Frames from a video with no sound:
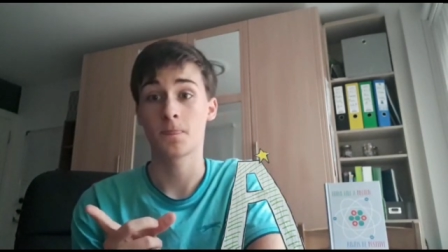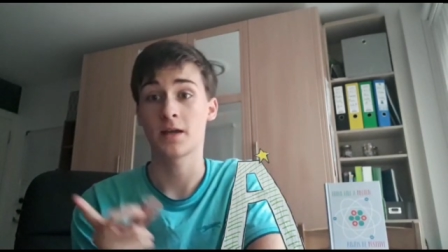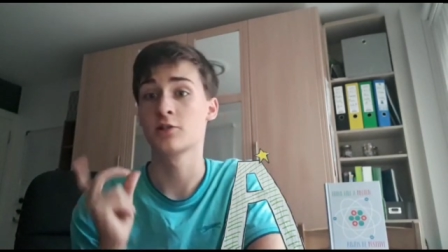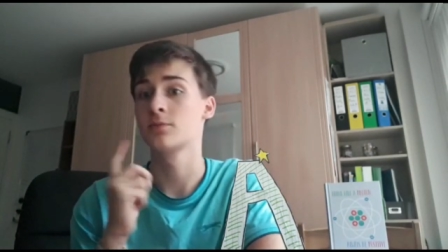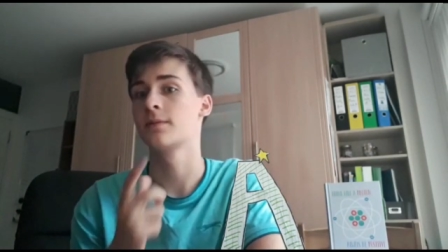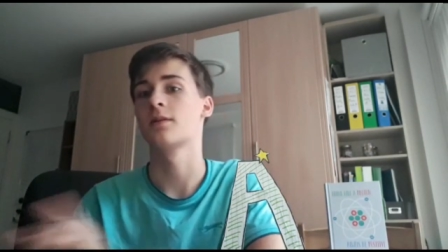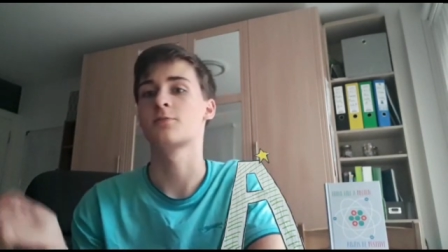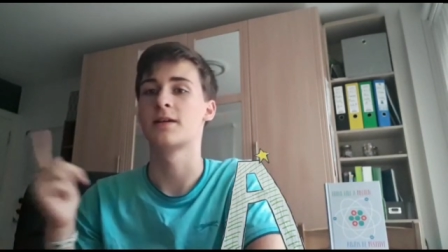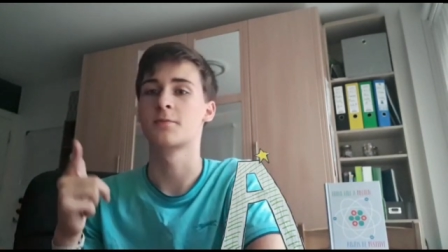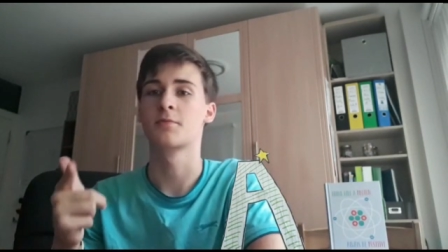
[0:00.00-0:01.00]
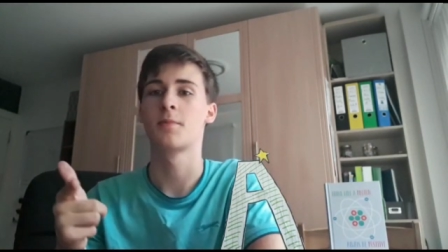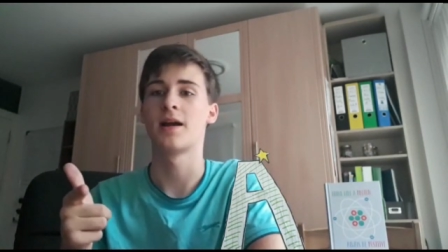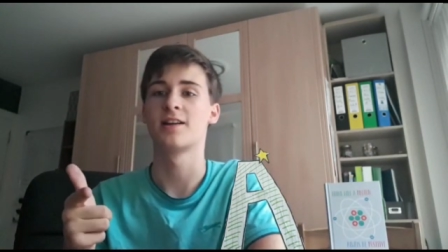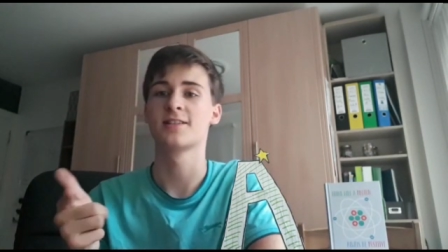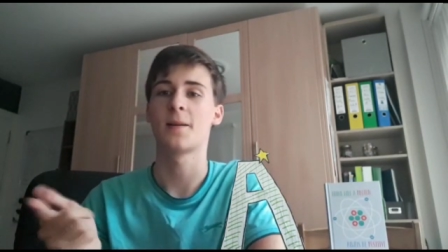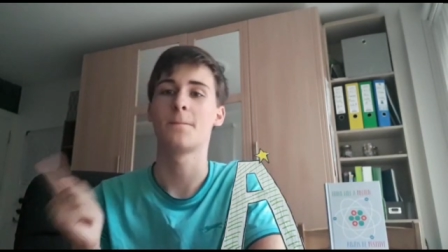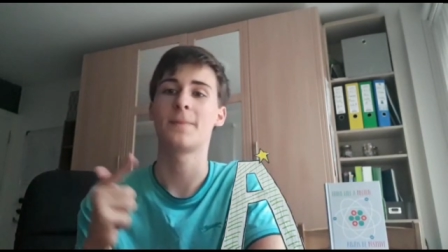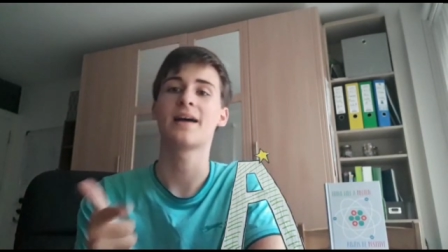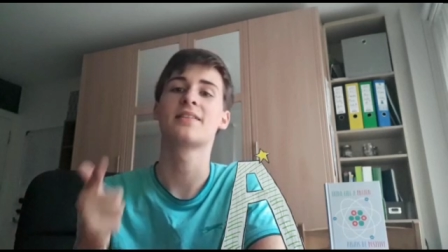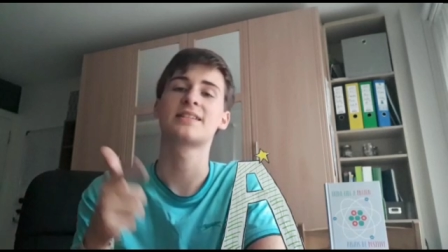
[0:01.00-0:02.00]
and you'll be much better prepared
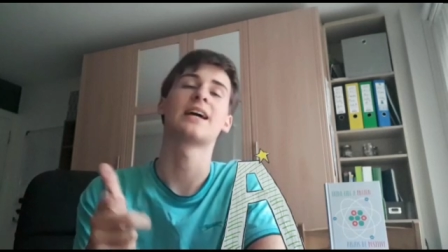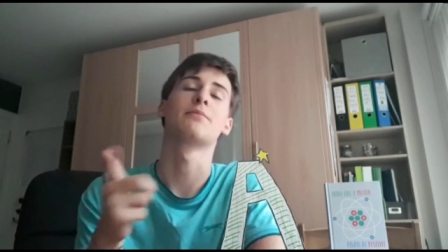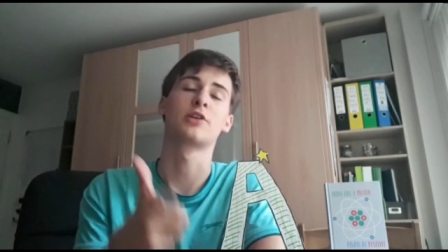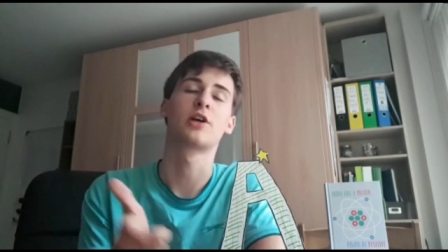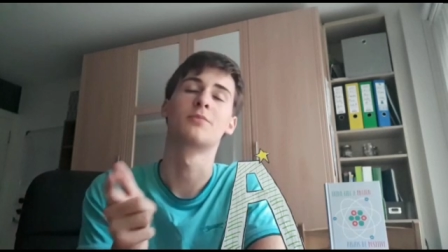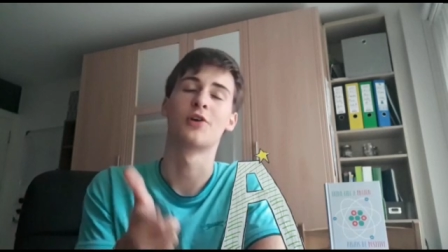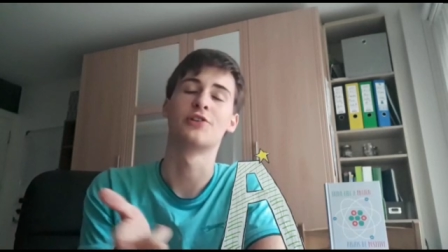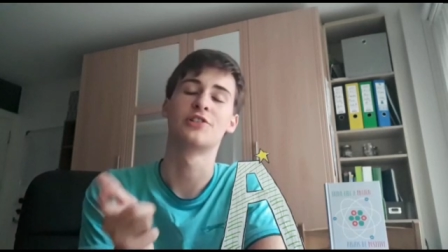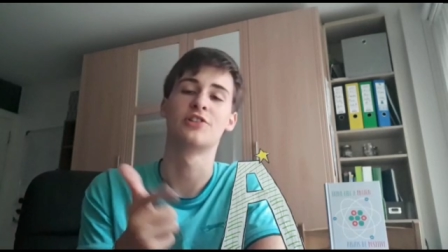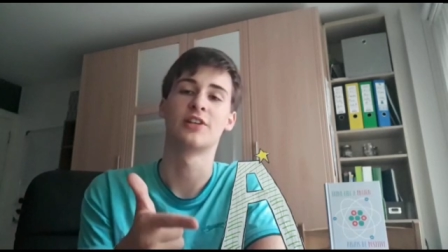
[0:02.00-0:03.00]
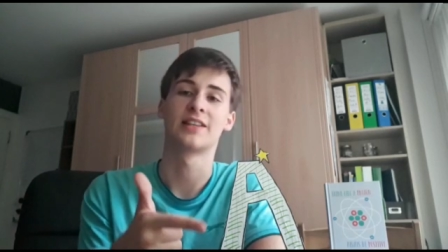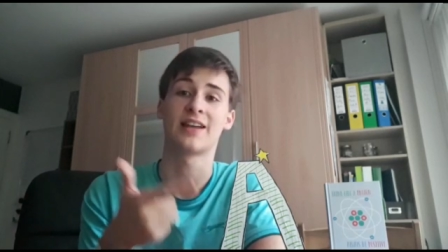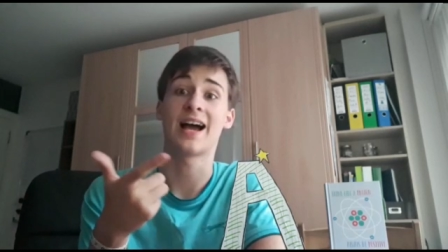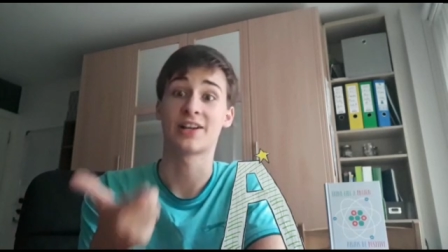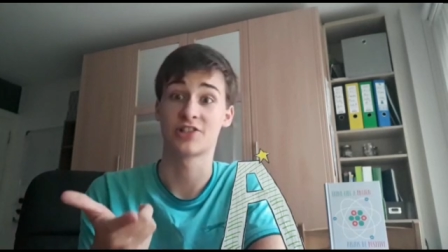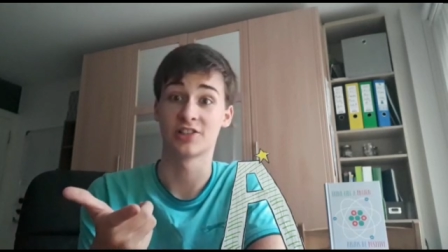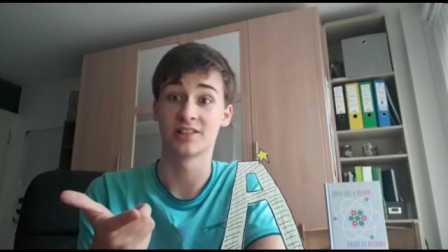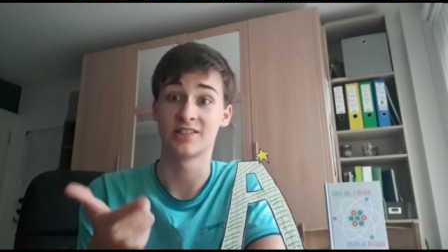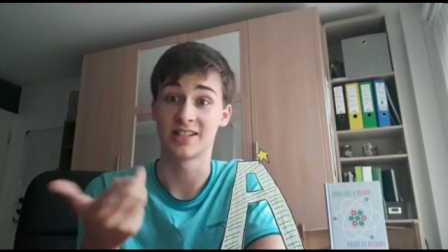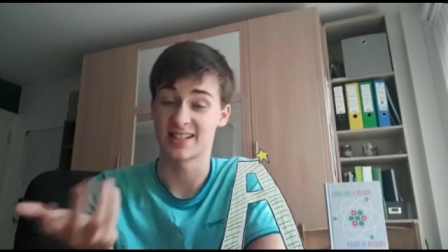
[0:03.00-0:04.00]
by the time you come round to doing the
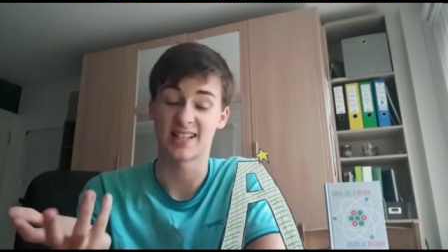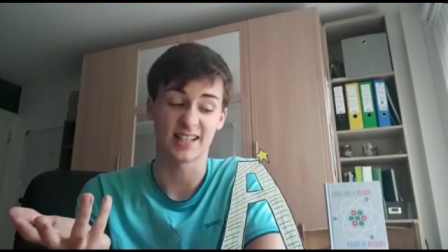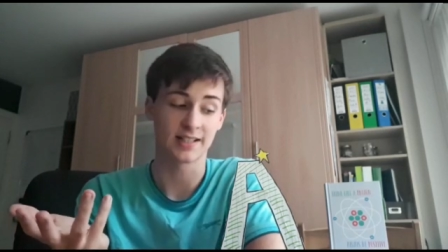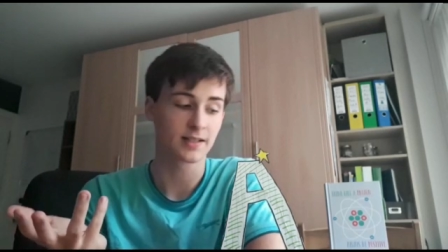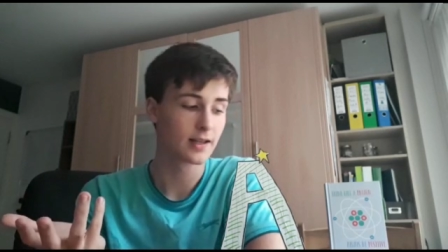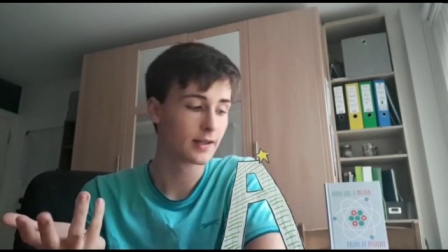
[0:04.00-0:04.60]
actual GCSEs.